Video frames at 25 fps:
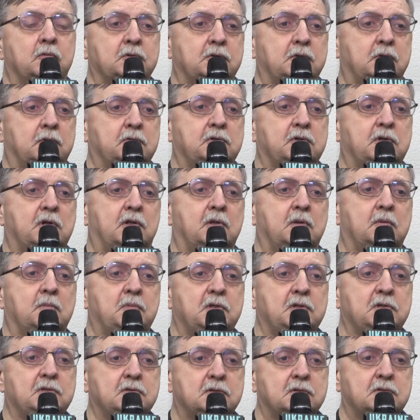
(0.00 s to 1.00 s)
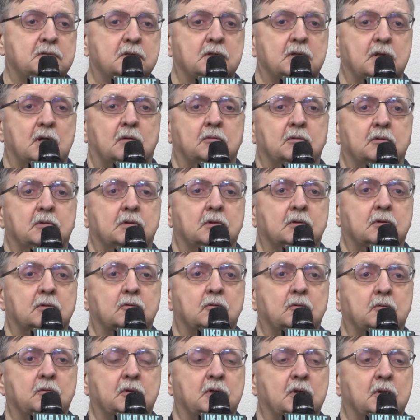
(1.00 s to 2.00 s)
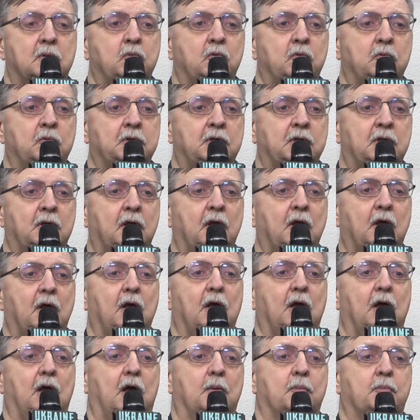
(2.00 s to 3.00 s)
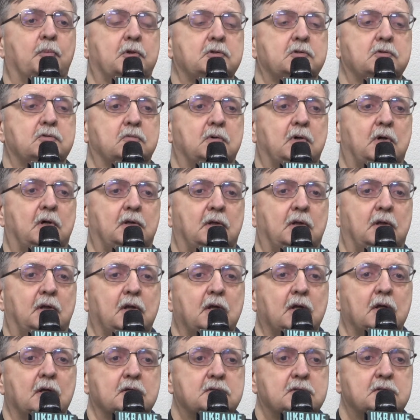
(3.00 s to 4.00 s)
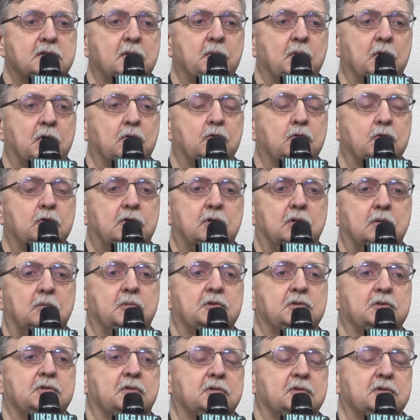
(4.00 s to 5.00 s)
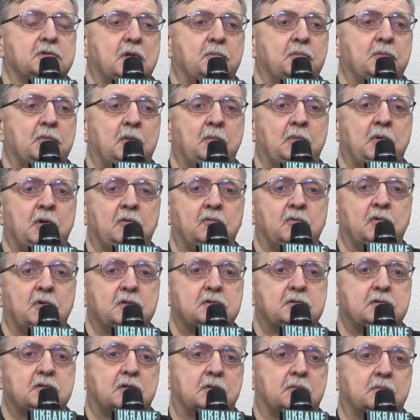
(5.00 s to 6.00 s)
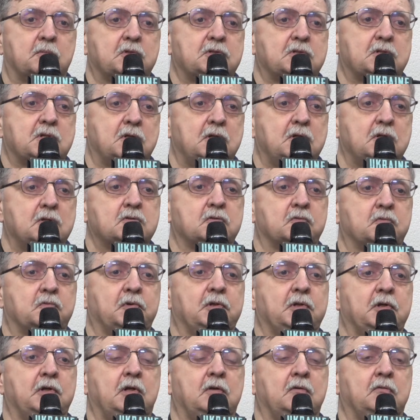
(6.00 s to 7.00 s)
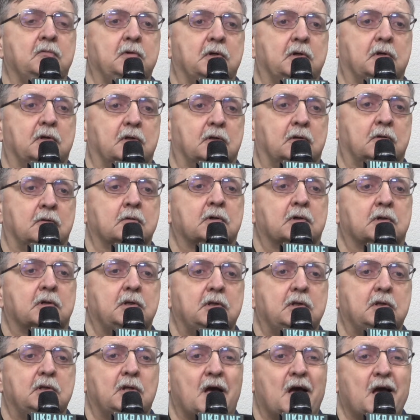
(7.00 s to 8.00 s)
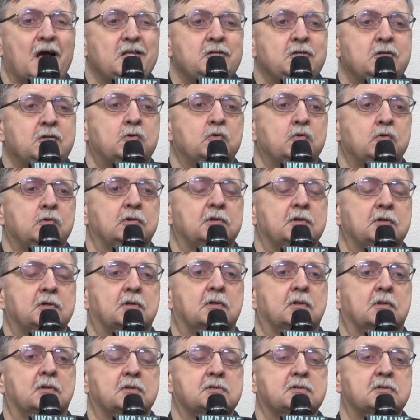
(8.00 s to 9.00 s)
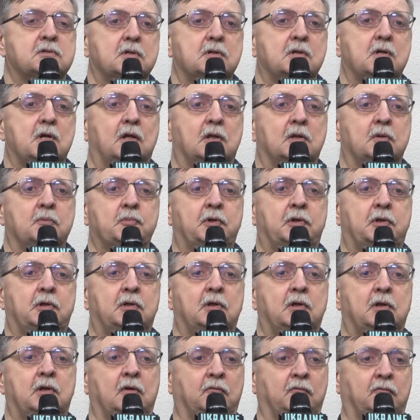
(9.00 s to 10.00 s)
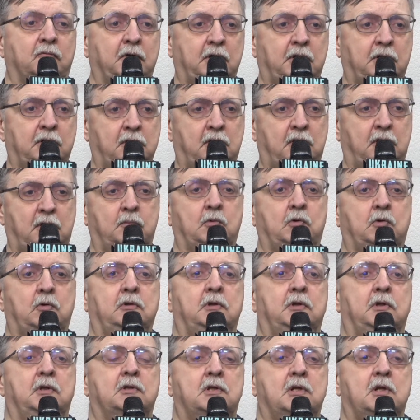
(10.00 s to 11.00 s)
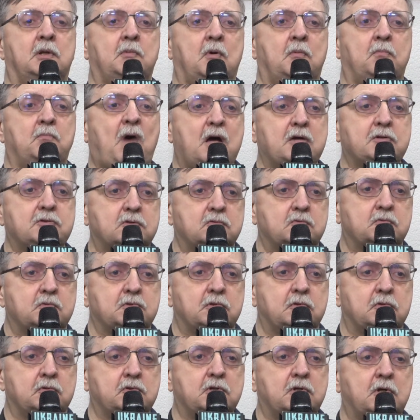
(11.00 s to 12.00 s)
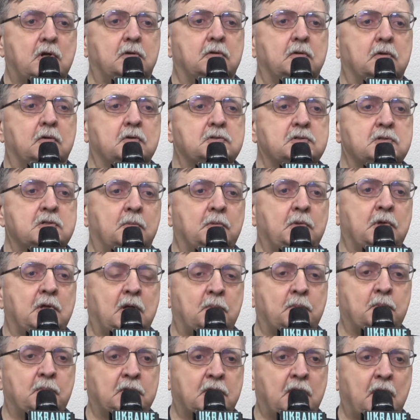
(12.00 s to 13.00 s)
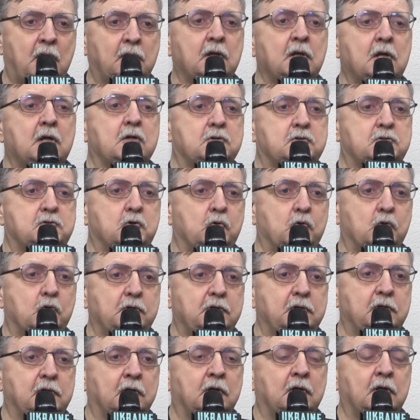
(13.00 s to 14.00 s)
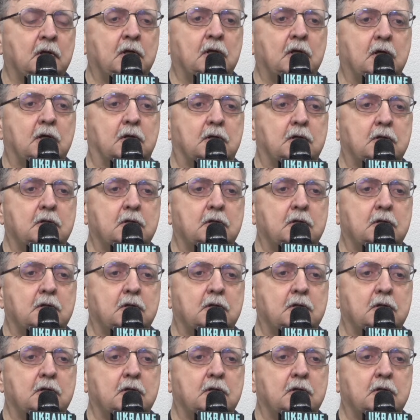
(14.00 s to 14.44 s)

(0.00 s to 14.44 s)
Those authorities should have levers, skills and understanding how to attract foreign investors, and this is a huge challenge. Ukraine has never faced such a challenge when we need to attract